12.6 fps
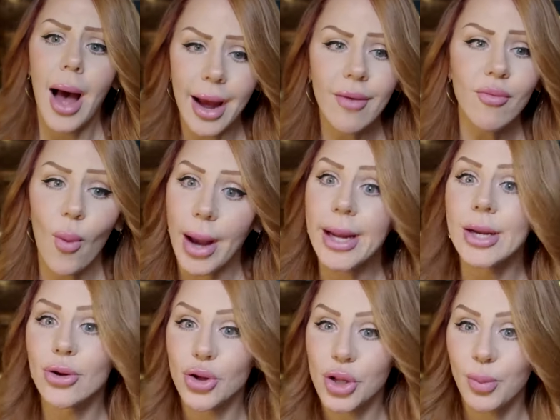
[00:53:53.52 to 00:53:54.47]
I have
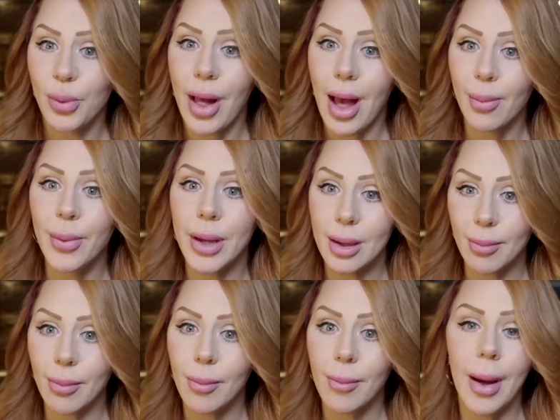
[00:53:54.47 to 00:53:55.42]
white shiplap
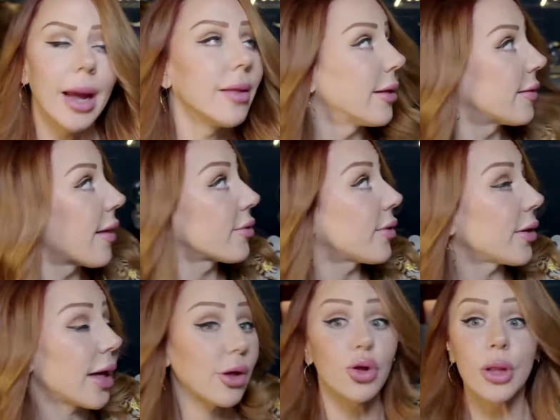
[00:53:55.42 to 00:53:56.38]
in my. That's
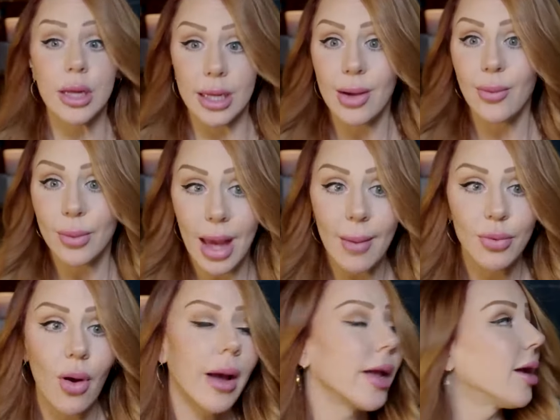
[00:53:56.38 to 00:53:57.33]
actually he
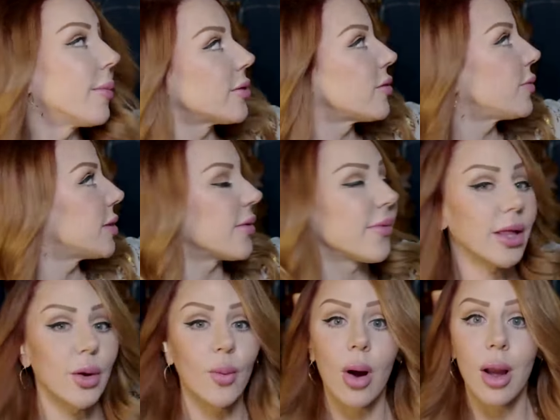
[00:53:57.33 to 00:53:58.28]
kept talking about
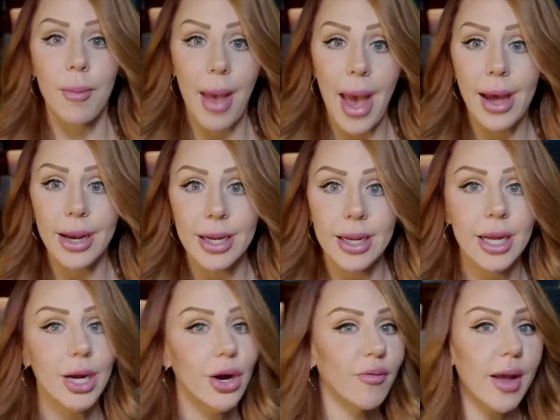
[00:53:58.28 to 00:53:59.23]
specifically where I'm at in
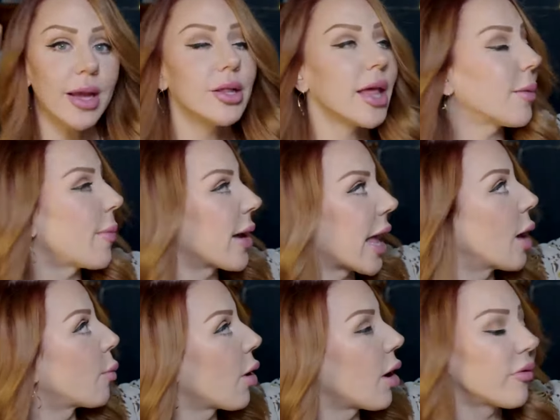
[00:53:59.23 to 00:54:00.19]
here. If I could take my
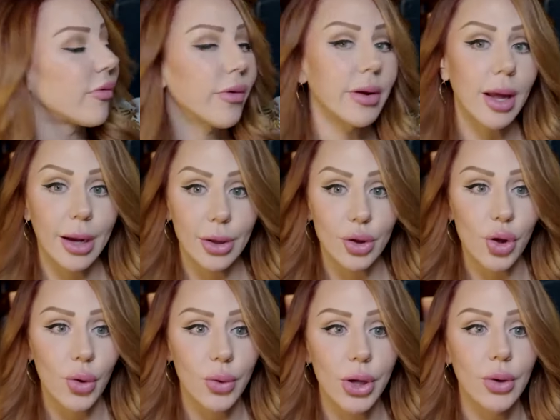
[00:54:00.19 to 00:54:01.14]
camera off right now, I'd
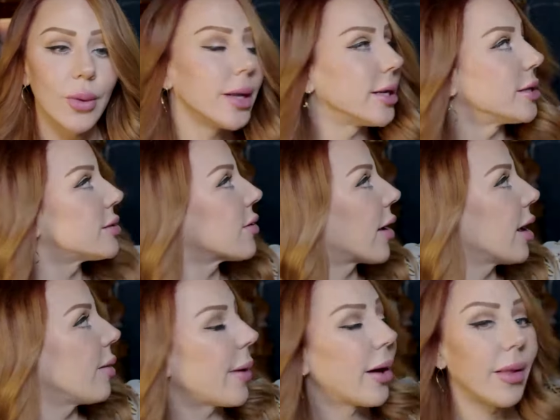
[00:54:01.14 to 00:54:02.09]
show you. And he's
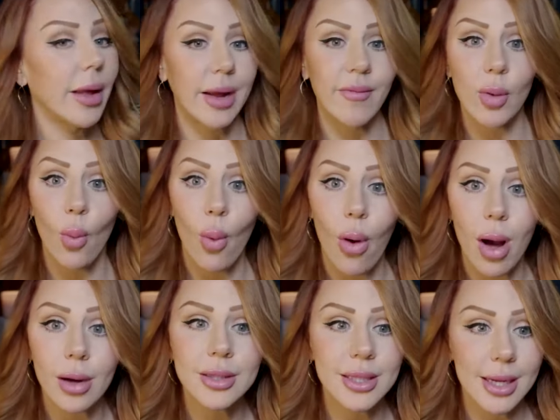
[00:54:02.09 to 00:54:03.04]
talking about like if he
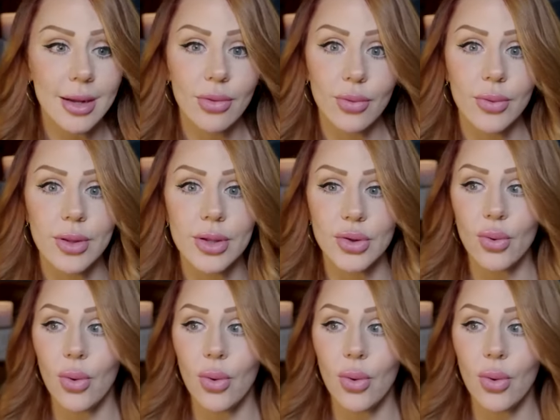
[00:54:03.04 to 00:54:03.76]
walks in through this